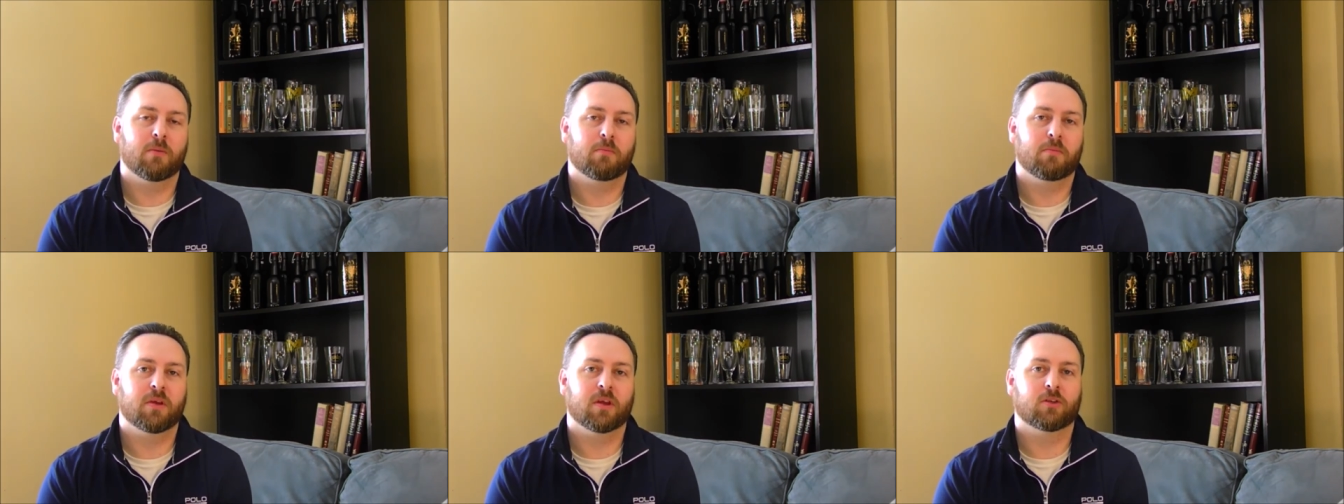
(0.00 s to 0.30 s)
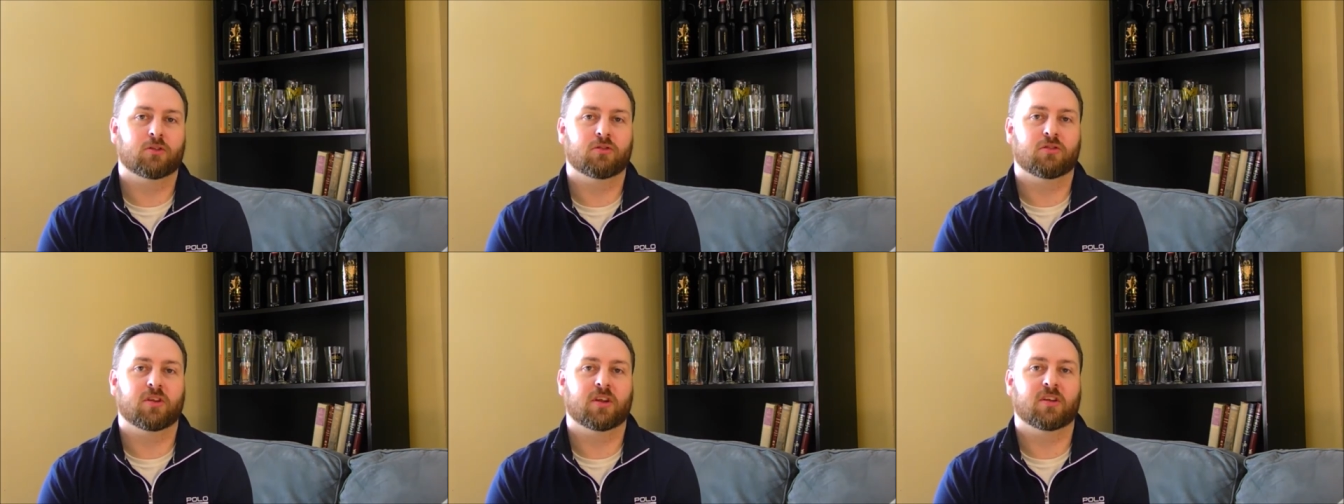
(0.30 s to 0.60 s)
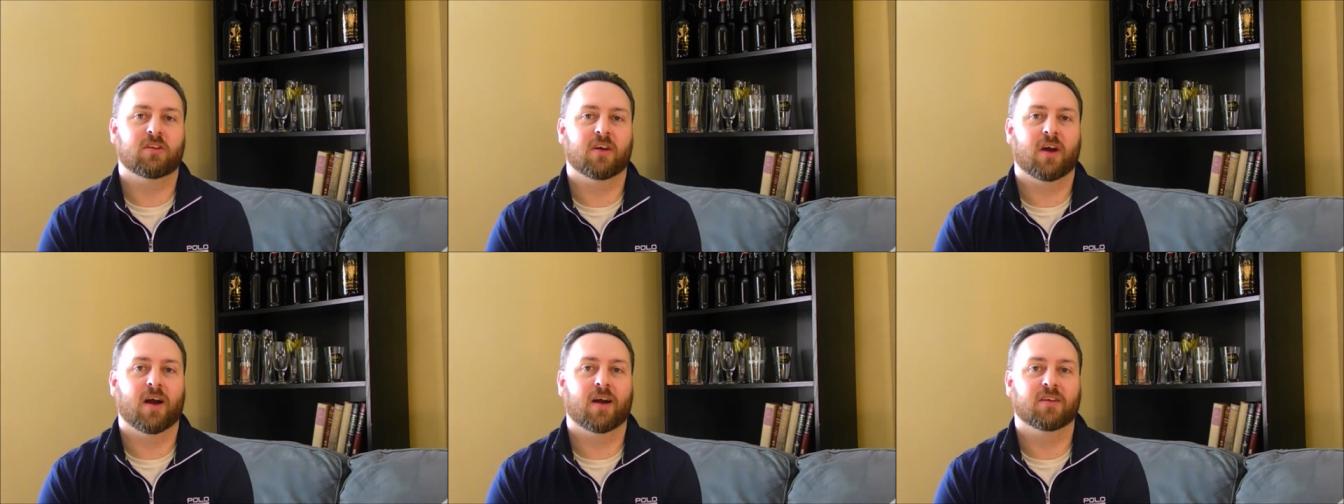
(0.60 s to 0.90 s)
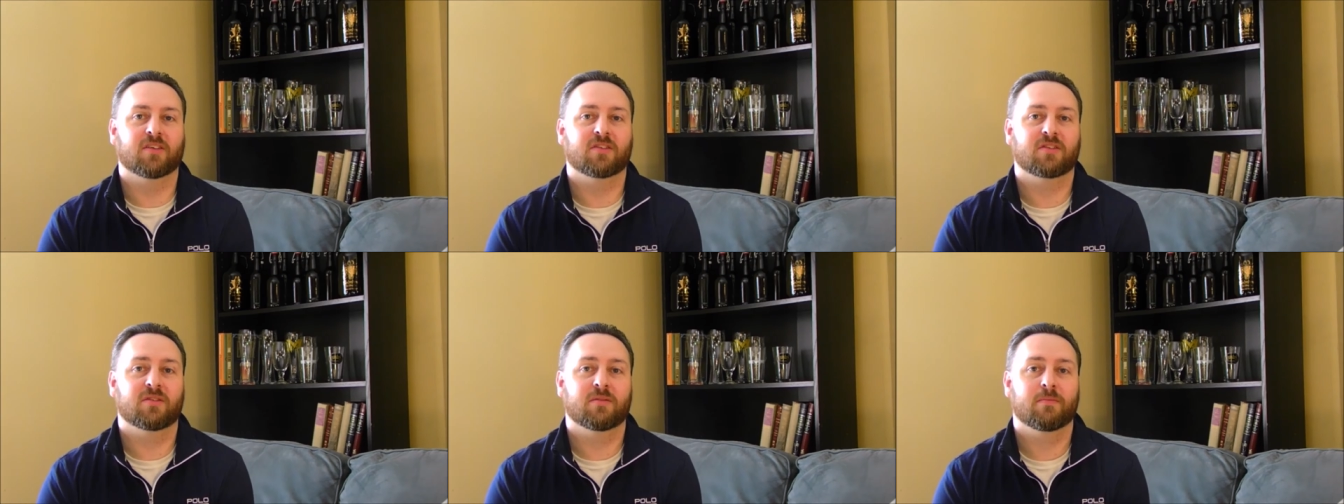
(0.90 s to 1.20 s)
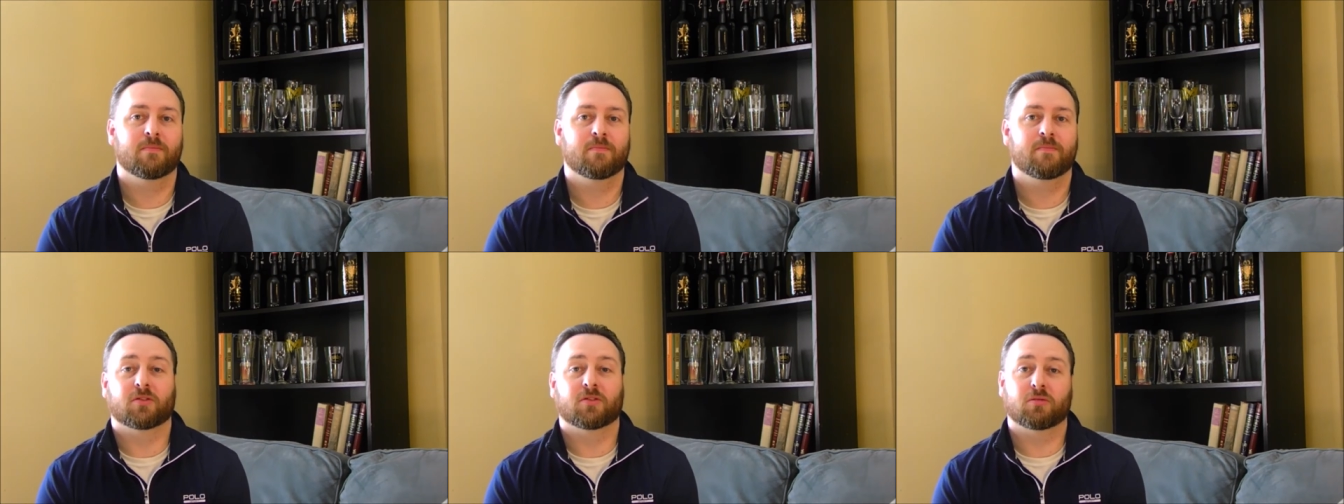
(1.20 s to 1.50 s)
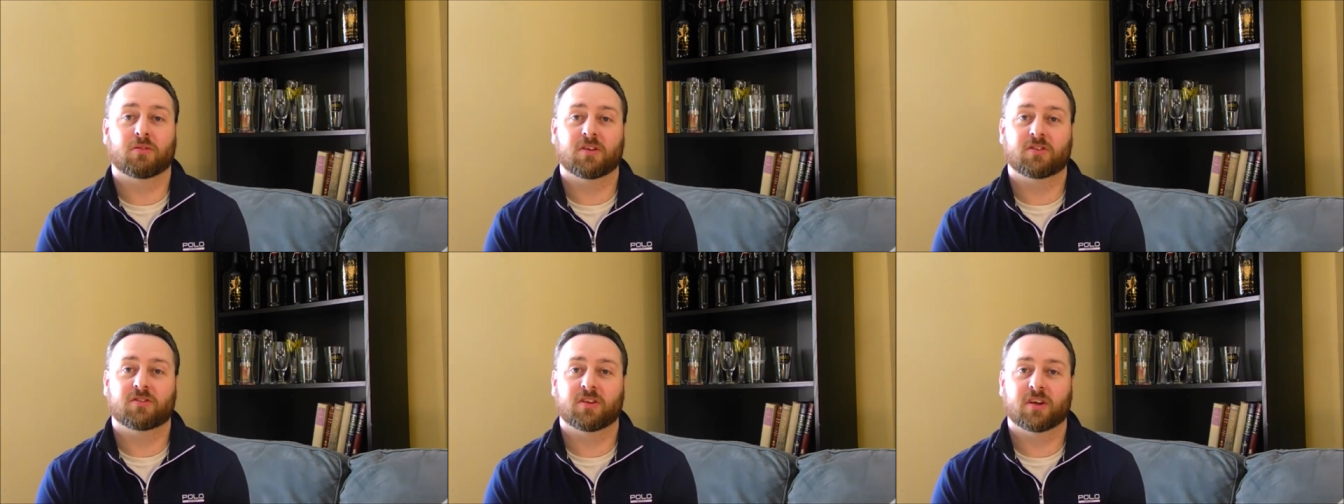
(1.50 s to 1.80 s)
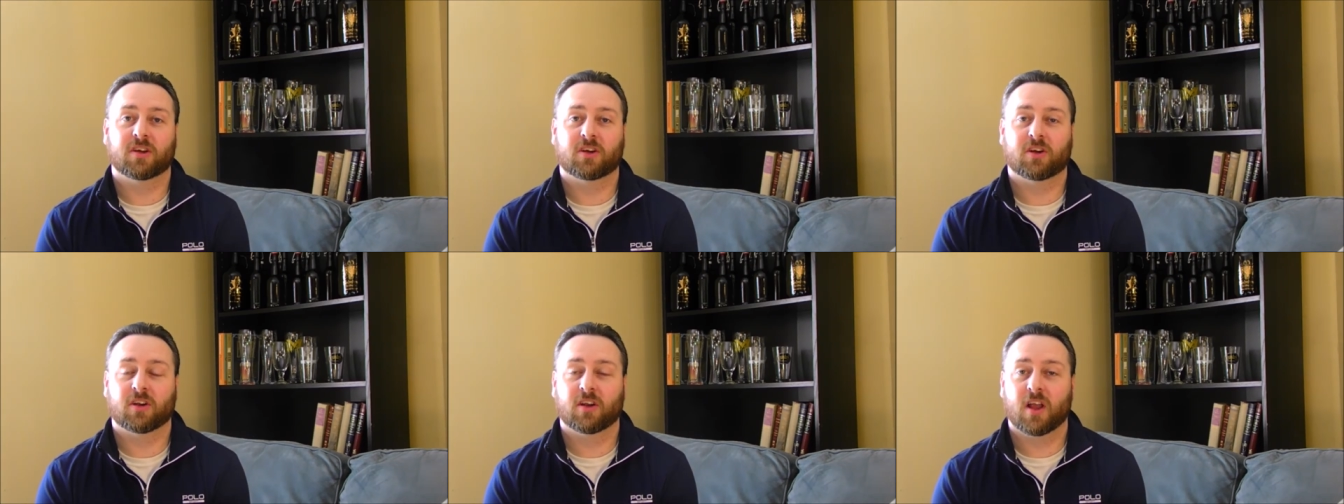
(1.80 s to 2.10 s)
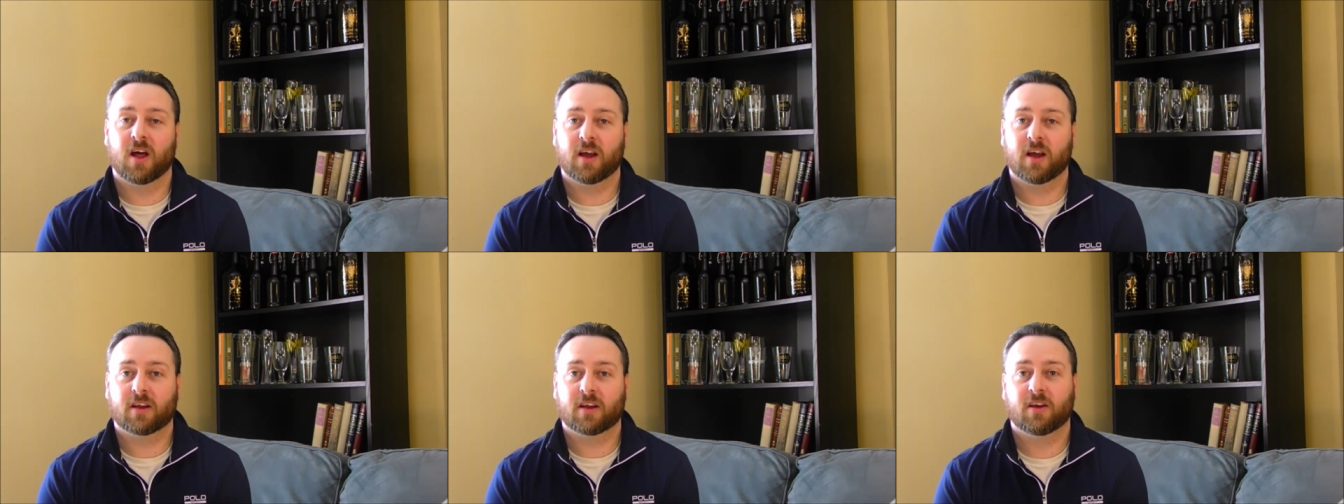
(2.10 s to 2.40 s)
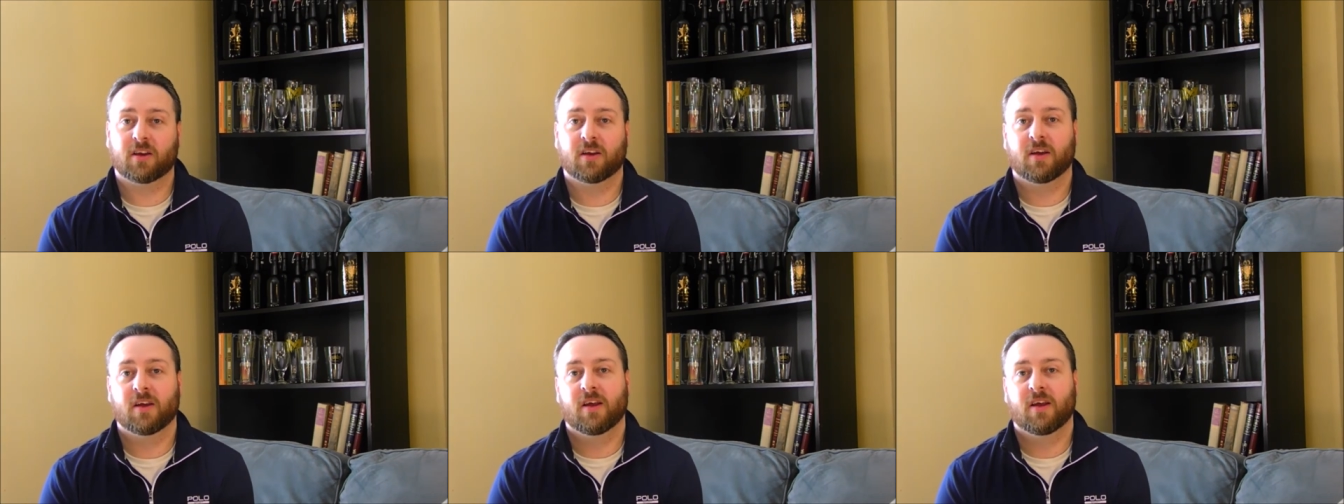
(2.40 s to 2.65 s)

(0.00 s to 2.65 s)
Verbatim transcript: might be interesting to us. So Theresa, good luck,